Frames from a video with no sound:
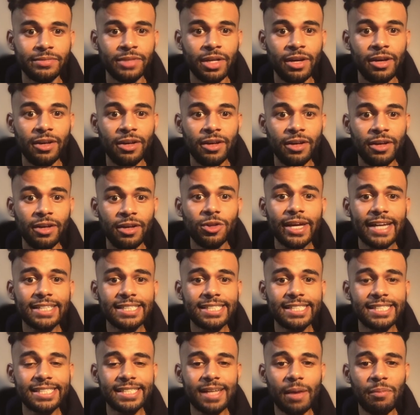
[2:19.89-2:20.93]
Looking at
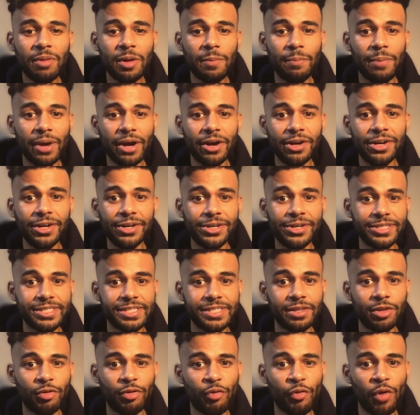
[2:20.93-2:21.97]
systemic barriers
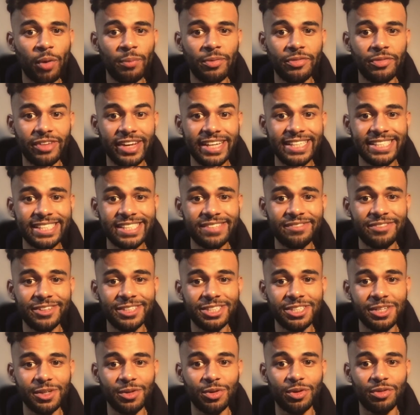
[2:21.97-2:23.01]
in the form of
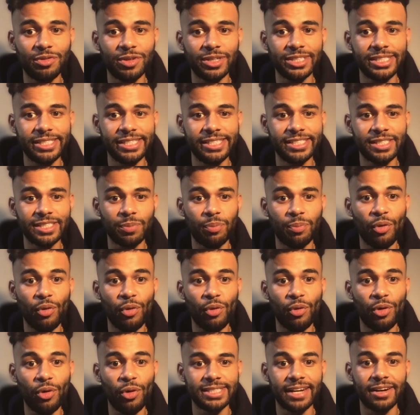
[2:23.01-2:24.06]
insufficient university
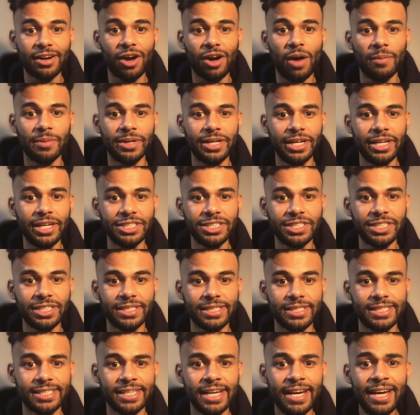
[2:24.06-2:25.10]
supports and
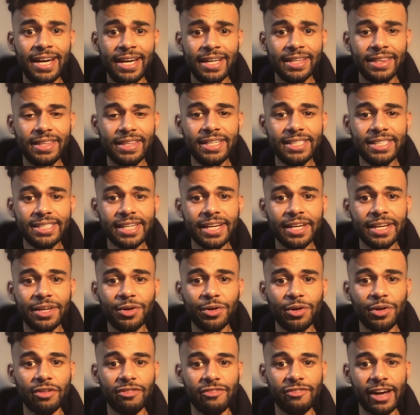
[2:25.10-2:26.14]
accommodations, these
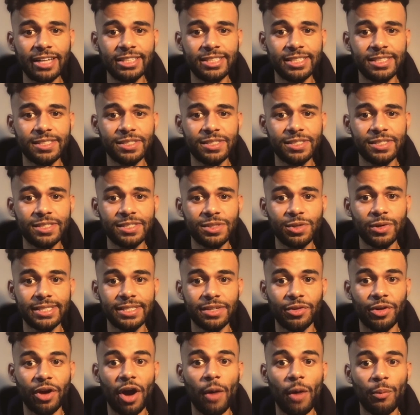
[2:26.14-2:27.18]
hinder affected students in
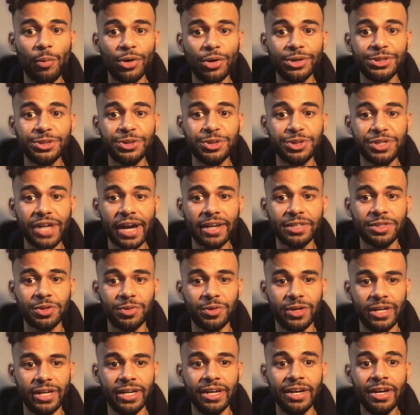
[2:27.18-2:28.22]
their upward
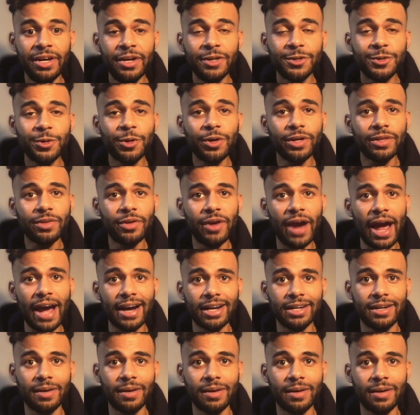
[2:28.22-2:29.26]
trajectory during their
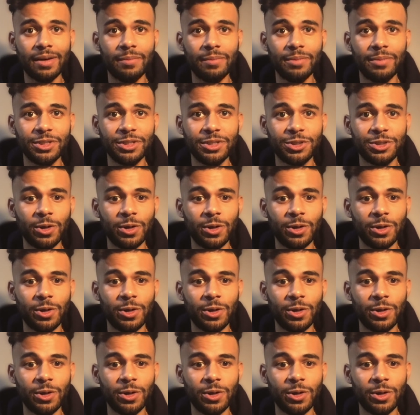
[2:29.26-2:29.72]
academic journey.